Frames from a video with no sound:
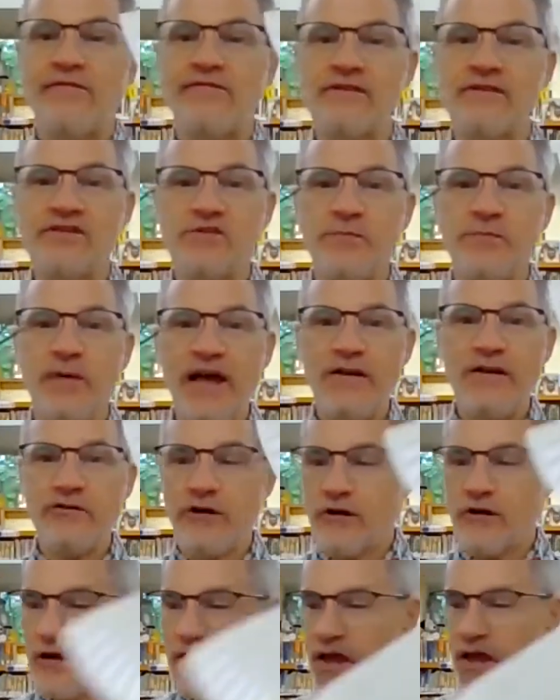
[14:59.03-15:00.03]
I have a
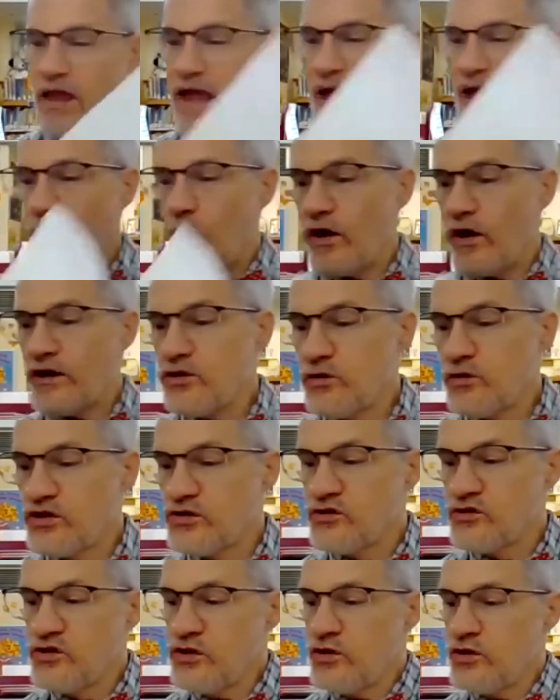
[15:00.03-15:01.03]
spider. And what you can